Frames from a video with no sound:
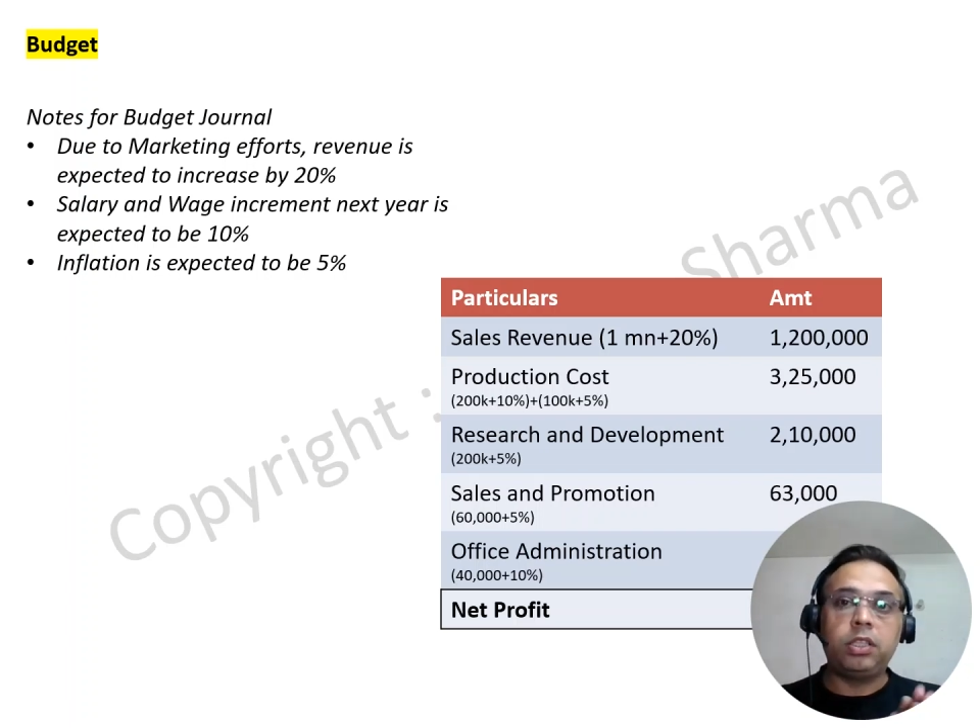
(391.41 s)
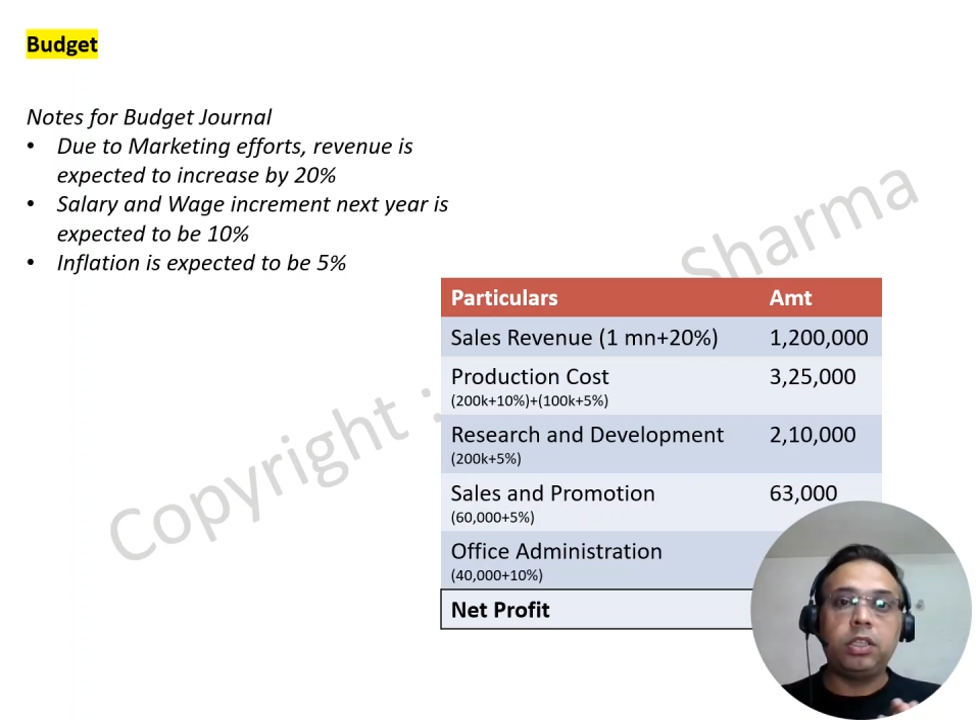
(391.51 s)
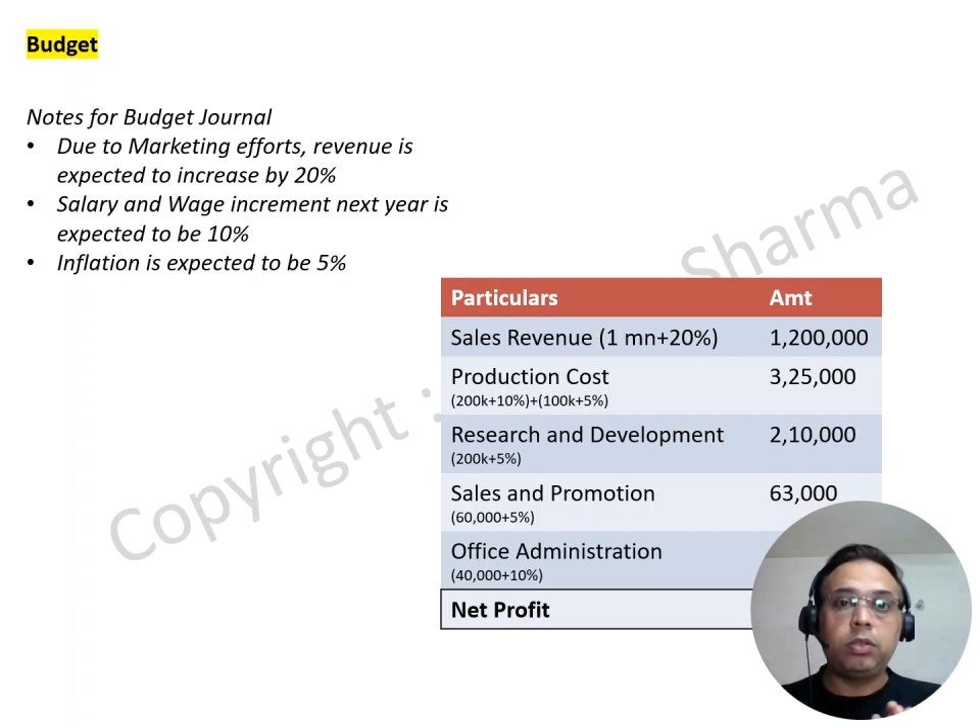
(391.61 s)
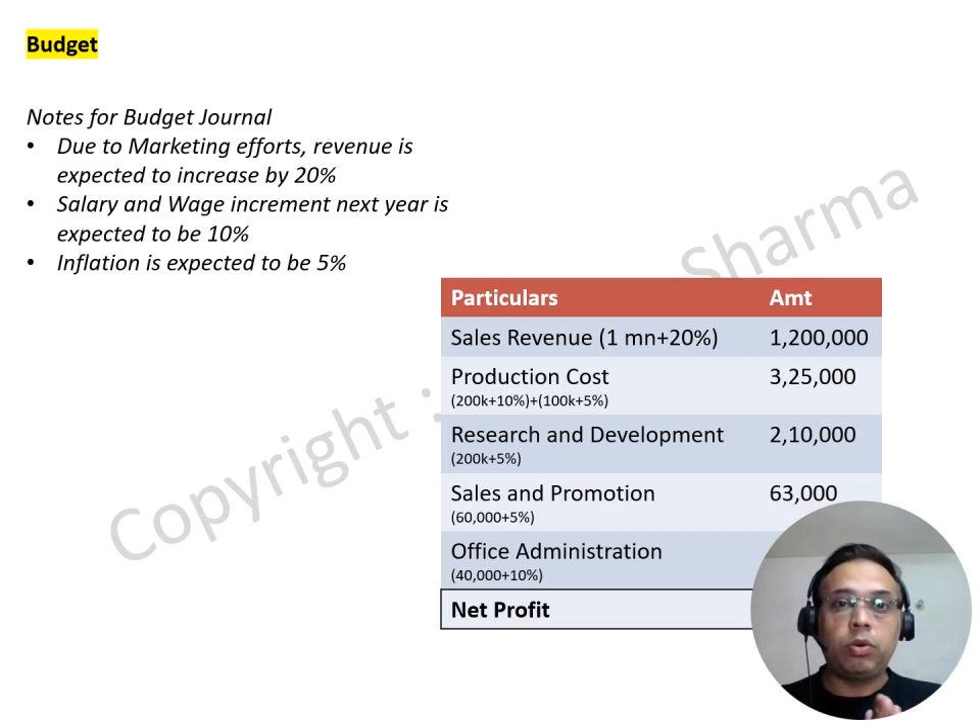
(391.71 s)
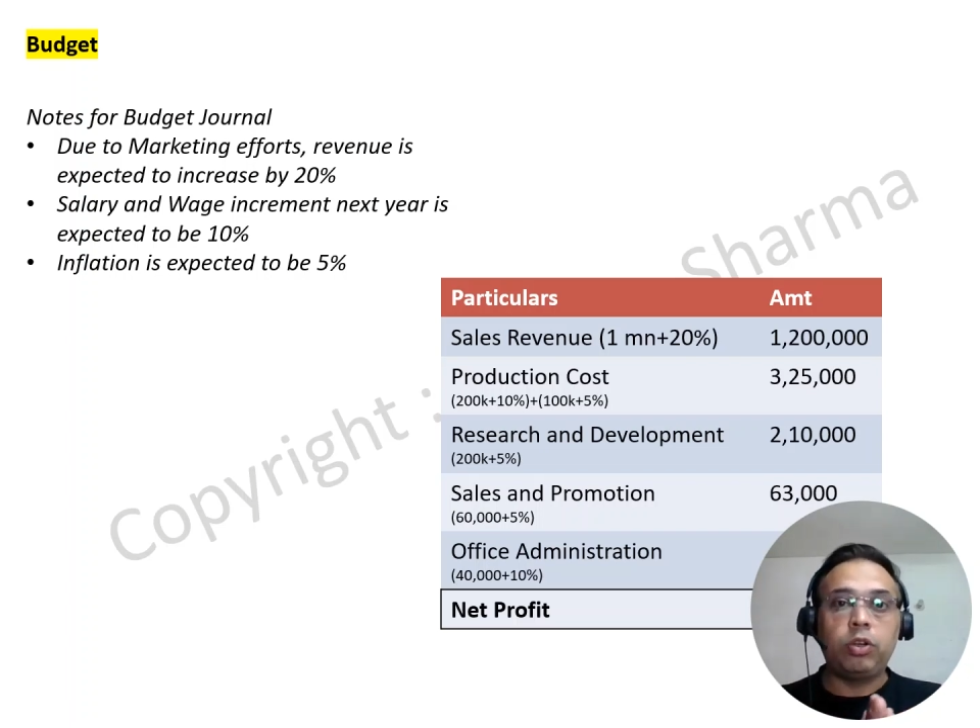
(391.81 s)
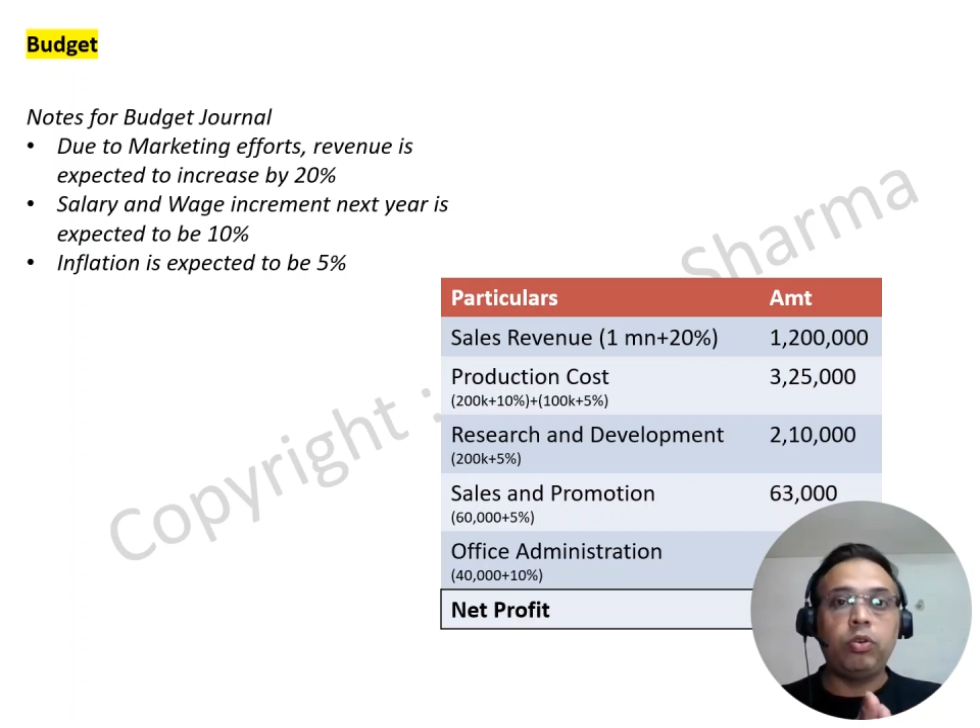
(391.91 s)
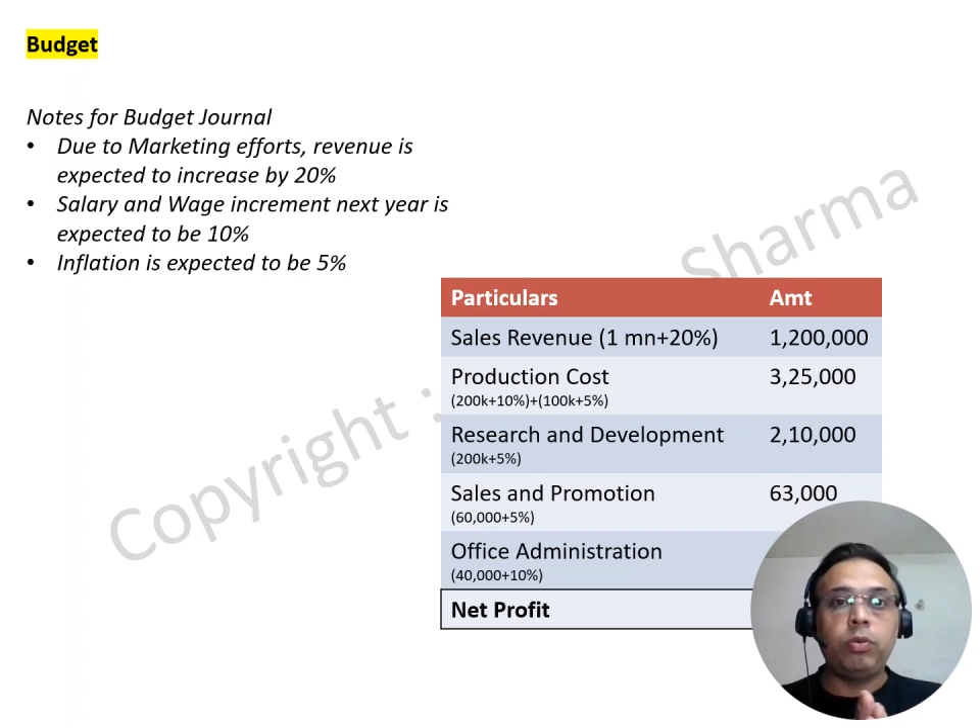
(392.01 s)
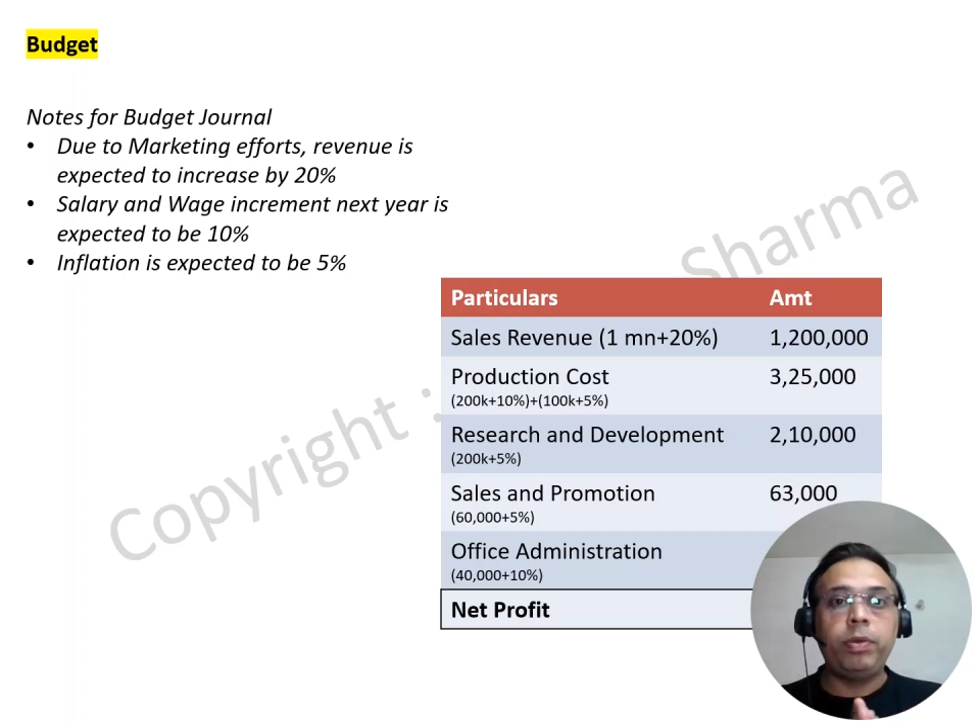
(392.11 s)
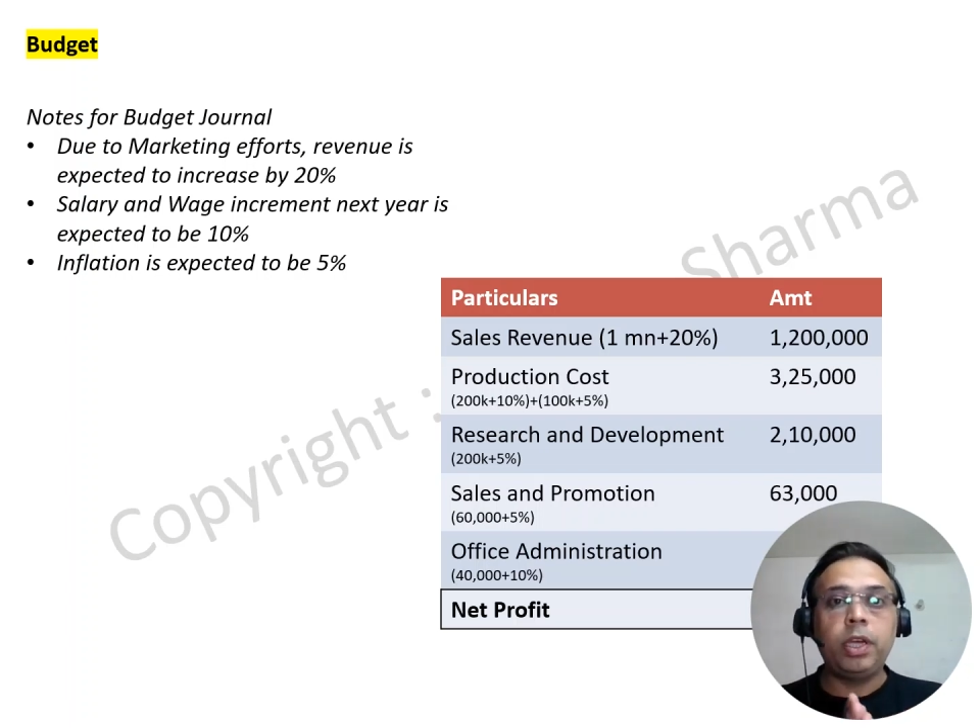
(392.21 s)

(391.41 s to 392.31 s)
is what you will be